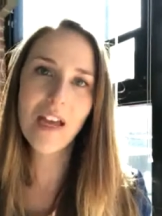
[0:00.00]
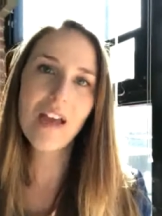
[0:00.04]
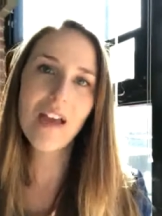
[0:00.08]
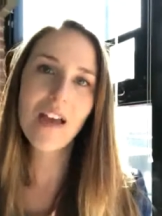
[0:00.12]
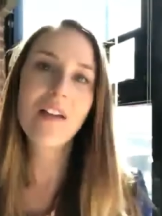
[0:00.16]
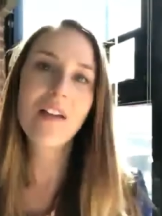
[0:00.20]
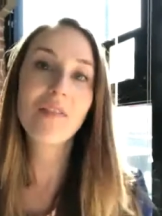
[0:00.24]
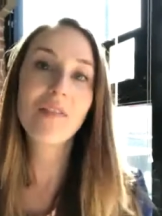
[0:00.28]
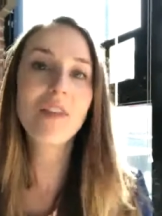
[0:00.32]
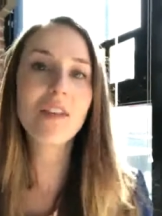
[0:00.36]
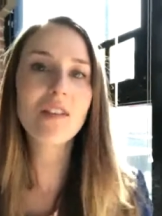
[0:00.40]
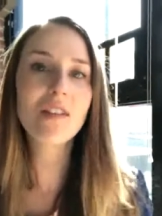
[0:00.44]

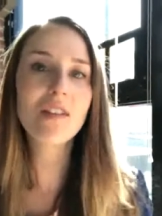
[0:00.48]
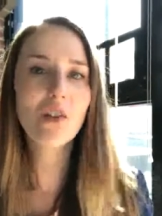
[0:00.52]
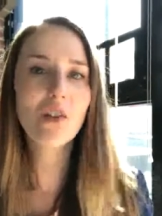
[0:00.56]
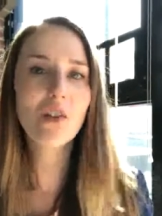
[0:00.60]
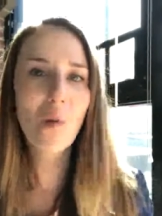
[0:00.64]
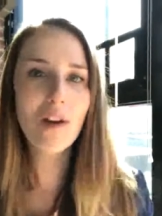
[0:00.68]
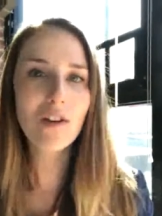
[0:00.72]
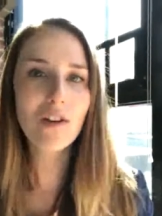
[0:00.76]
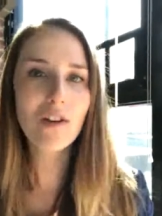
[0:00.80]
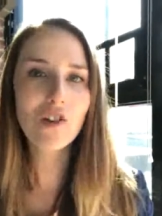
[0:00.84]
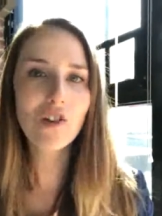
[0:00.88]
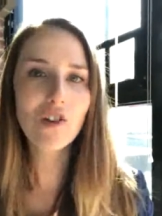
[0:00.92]
These are
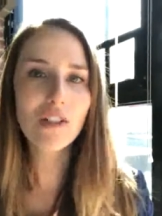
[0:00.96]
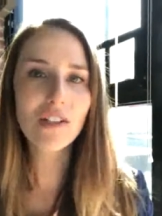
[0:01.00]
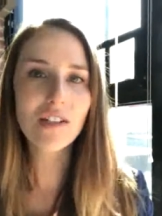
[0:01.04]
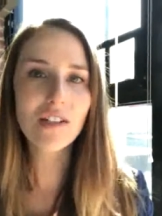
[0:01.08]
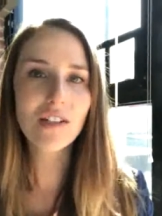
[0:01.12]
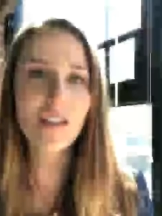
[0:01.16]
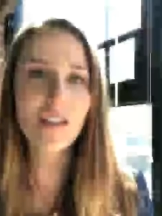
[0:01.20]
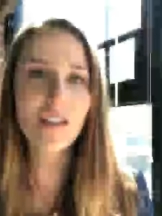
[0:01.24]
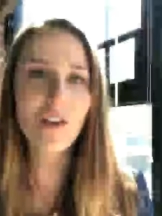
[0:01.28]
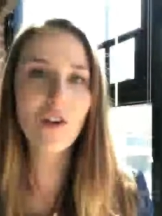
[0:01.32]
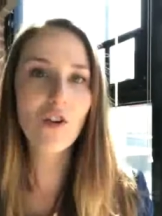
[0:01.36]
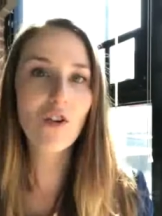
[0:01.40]

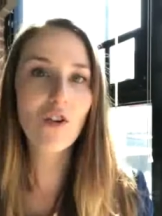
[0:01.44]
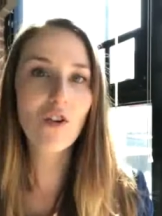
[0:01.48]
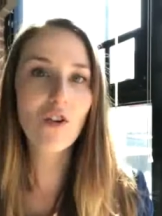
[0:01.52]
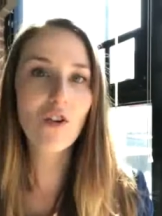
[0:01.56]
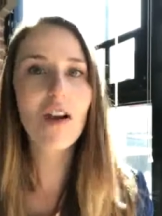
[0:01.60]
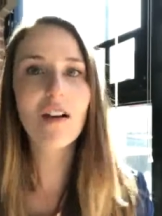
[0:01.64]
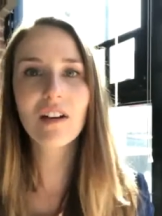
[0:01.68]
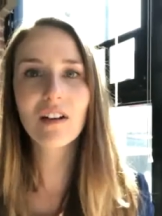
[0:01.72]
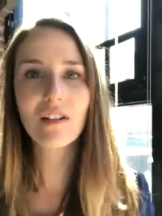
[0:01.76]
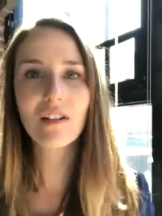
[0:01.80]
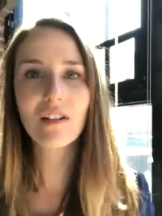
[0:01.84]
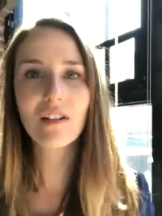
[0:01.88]
questions that you're
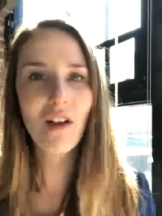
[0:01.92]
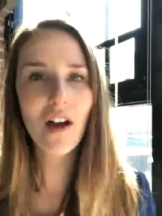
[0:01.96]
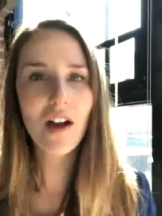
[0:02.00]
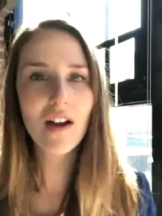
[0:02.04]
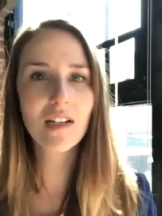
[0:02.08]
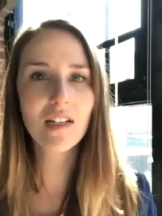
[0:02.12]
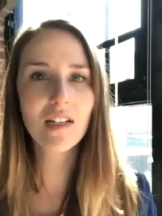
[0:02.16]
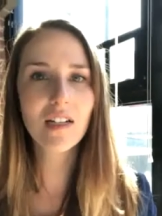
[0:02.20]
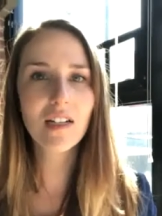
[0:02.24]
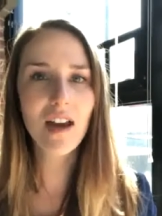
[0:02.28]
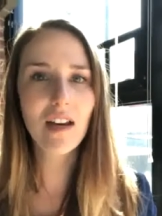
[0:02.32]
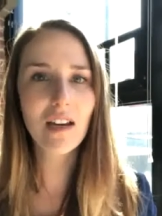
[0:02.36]
not going to
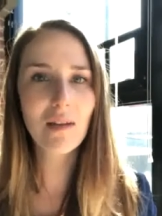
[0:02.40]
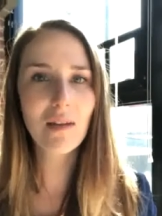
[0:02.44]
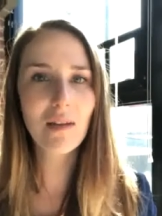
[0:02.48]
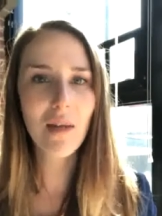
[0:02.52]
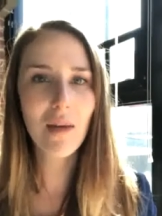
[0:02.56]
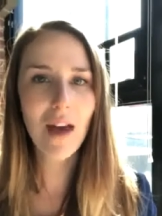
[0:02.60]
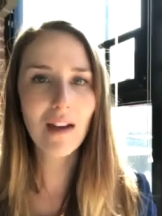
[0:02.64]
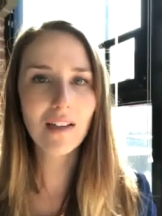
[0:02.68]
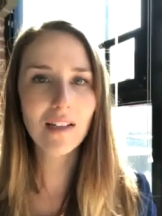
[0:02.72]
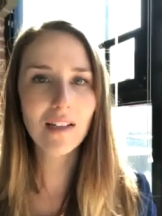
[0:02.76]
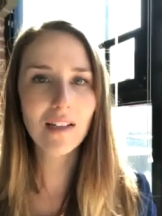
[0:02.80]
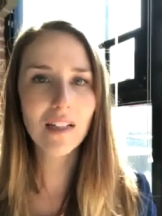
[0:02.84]
find in any
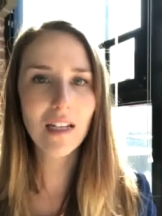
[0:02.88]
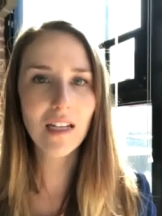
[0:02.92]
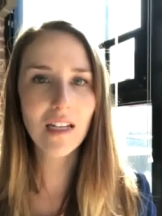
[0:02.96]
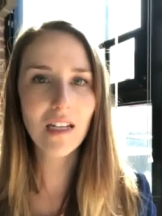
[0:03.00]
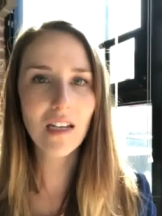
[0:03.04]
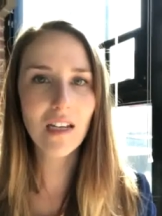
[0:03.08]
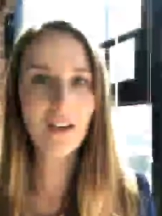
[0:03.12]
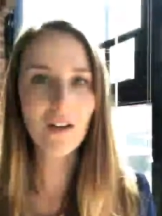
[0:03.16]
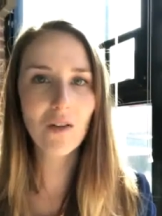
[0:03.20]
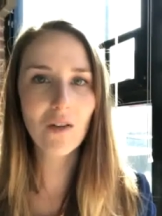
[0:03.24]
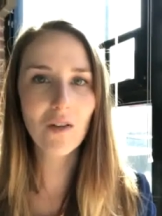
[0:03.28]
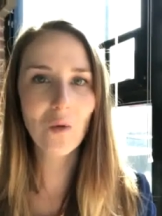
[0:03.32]

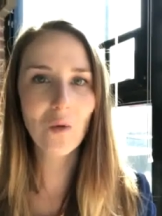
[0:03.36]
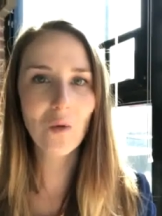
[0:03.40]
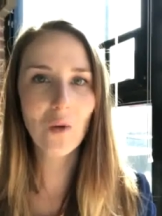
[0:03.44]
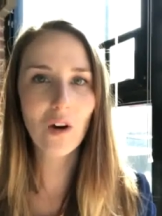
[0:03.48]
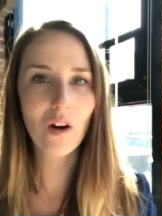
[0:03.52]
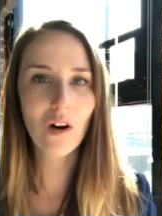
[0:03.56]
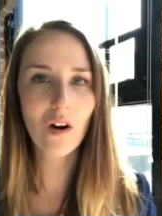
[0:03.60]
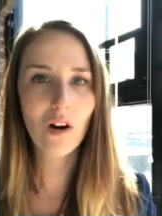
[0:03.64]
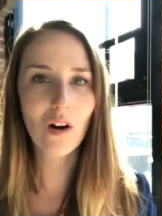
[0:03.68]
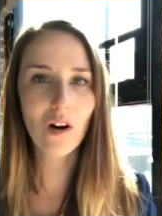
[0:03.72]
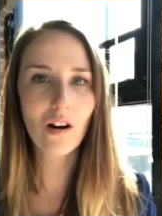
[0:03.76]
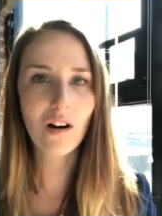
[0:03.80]
magazine
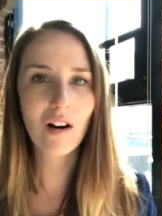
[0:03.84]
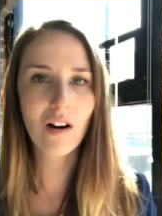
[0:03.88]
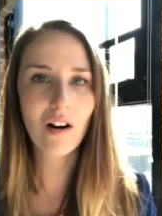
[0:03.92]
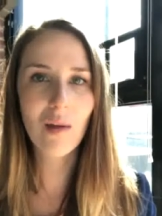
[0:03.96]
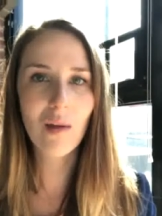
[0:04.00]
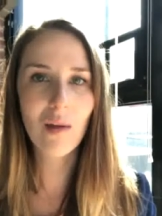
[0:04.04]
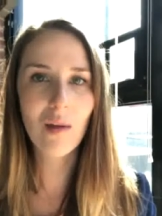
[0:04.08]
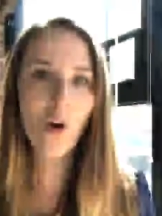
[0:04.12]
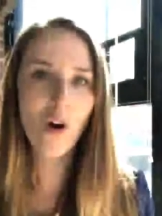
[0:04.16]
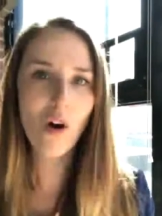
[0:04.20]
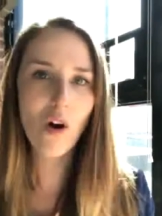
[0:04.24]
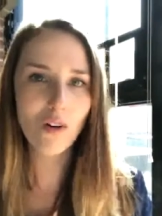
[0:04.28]

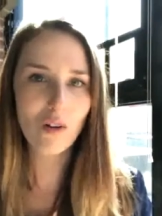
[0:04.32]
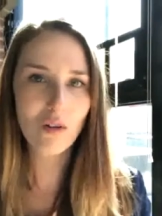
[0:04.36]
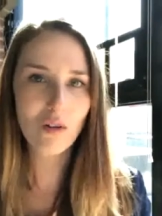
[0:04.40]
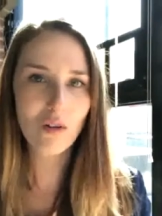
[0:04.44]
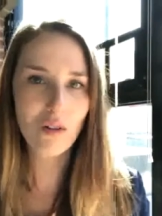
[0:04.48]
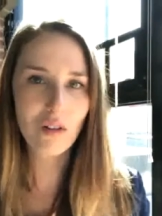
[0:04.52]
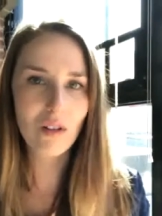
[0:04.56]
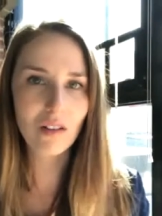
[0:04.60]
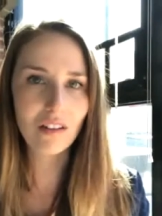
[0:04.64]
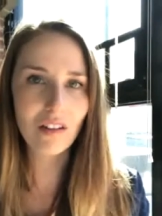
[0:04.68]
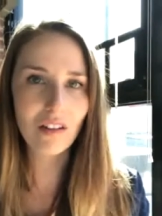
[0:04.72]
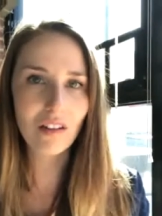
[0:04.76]
or
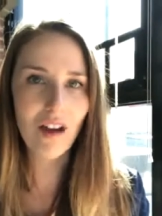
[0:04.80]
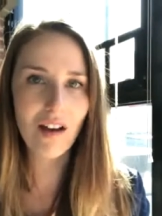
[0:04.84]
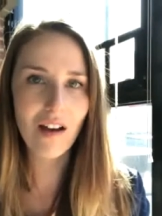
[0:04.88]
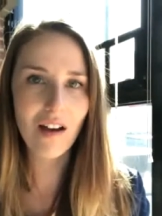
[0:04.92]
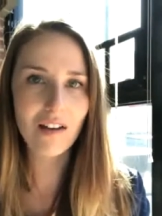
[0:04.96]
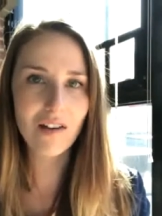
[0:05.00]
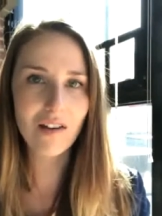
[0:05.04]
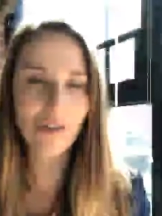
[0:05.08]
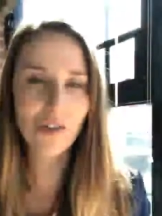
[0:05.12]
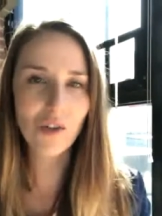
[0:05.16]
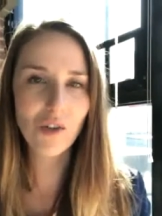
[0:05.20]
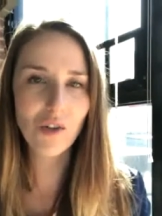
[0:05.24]
article
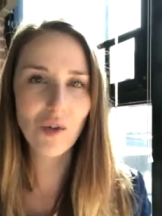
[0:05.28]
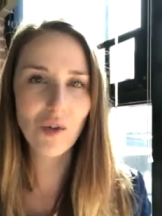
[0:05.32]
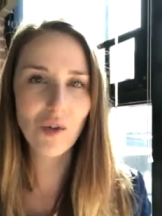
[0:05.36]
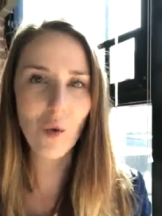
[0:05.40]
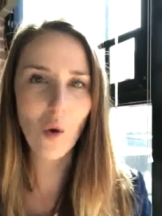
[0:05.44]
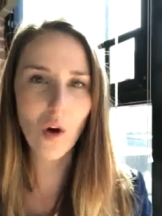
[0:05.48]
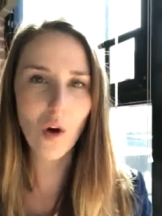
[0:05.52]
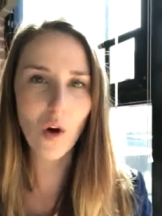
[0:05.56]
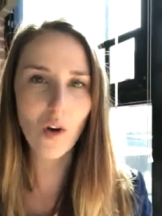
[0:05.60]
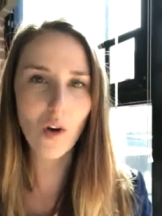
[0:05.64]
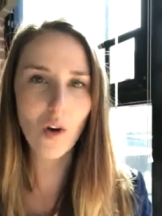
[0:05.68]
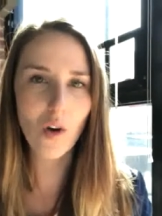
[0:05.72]
online, so
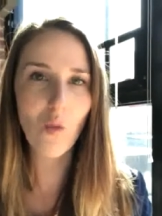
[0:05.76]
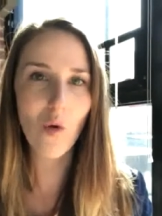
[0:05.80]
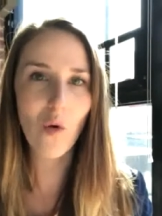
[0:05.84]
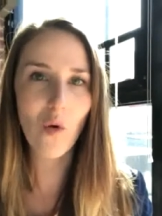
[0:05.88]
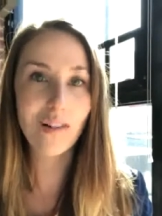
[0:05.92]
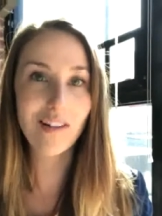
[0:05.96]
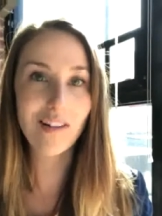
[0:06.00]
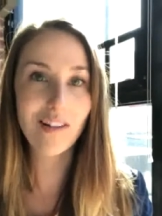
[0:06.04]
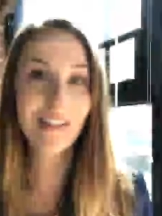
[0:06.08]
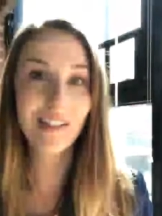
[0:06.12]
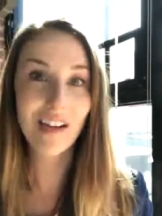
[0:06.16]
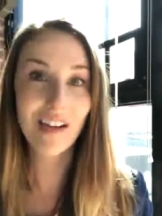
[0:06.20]
you are going to
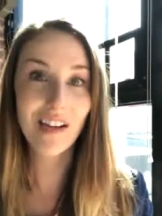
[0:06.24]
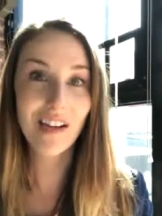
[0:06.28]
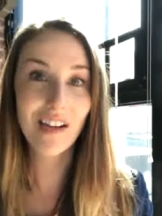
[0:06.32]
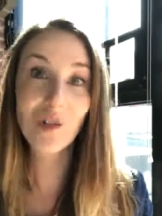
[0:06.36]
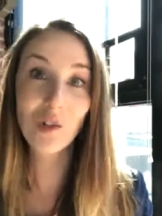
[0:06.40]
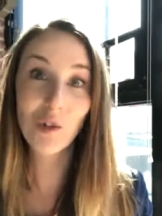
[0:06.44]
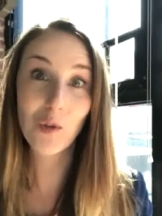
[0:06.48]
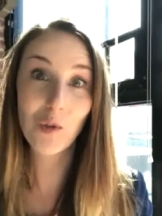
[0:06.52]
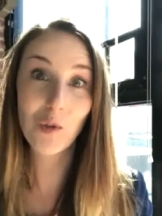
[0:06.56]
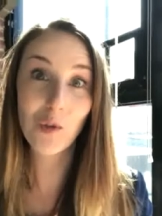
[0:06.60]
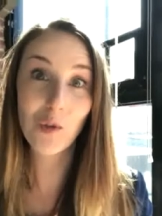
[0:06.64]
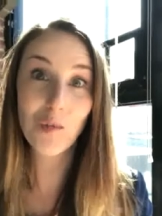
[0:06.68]
want to stay
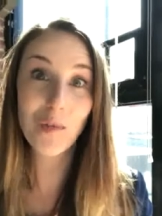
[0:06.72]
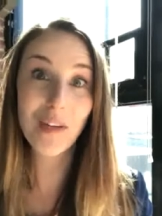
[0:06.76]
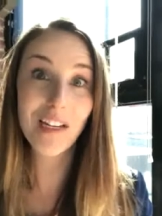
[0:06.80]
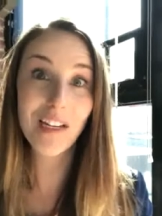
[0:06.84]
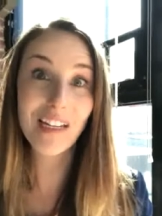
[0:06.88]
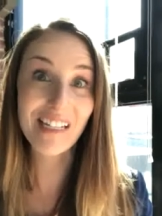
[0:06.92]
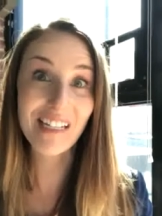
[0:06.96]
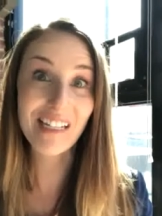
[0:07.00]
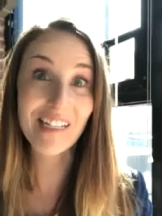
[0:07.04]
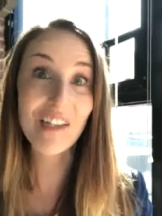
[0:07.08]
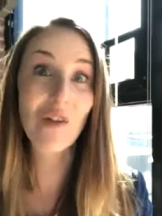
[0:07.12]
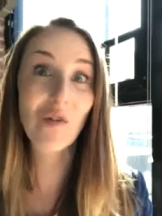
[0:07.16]
tuned
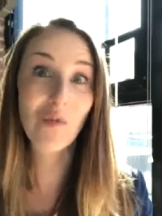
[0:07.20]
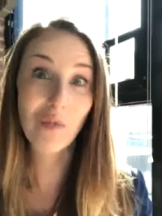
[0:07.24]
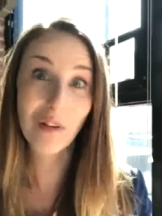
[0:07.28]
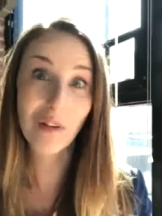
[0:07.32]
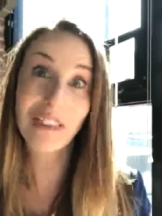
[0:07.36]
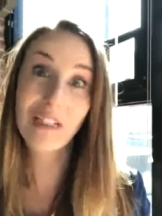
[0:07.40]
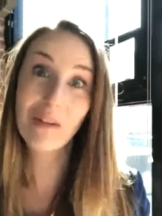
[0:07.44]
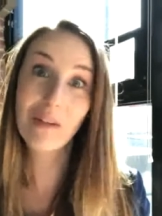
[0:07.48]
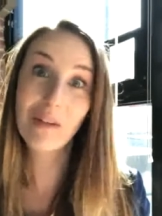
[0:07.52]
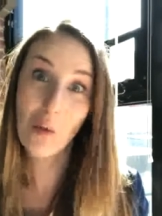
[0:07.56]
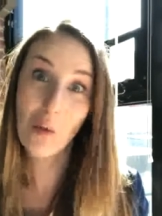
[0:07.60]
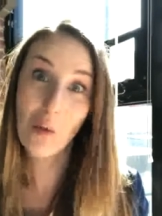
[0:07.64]
because they're
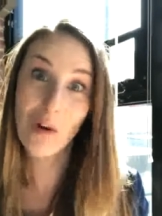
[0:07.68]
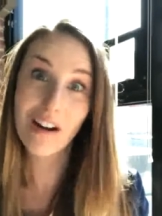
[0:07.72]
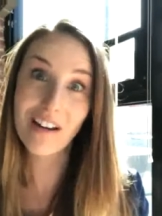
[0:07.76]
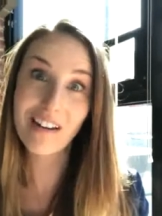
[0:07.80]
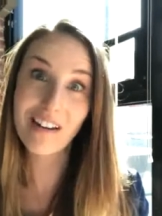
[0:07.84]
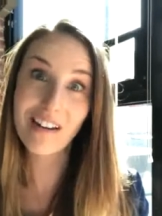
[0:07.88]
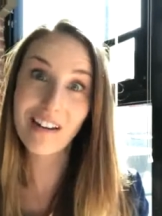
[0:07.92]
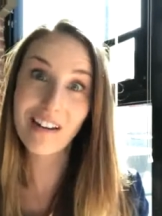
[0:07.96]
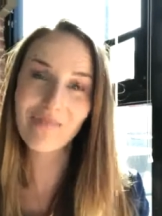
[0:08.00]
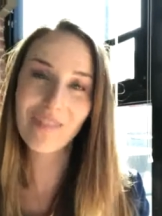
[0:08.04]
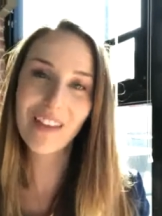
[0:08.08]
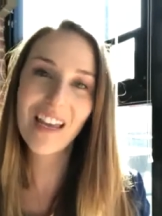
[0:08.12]
really
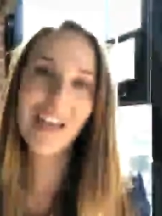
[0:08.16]
important.